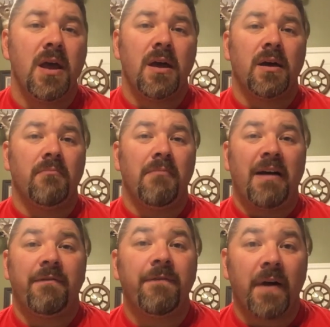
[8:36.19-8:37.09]

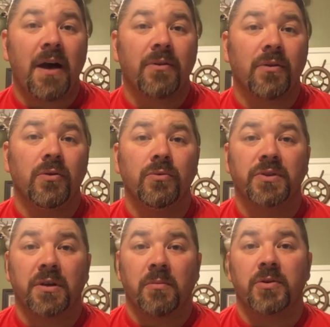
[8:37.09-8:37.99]
My father, who
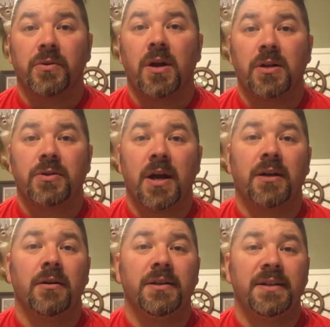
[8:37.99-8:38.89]
was a commercial
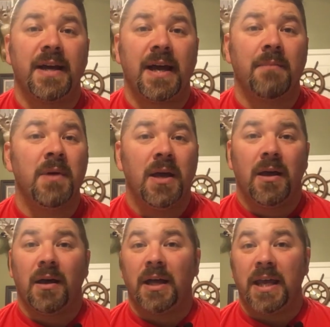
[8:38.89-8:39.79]
contractor at the time,
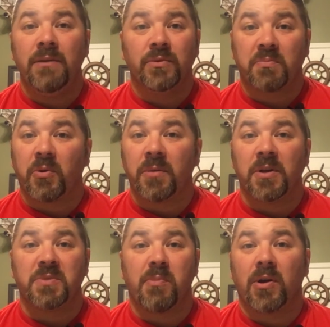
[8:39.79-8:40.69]
he was pretty
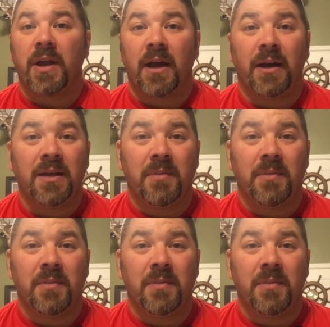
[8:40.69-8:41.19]
much burnt out.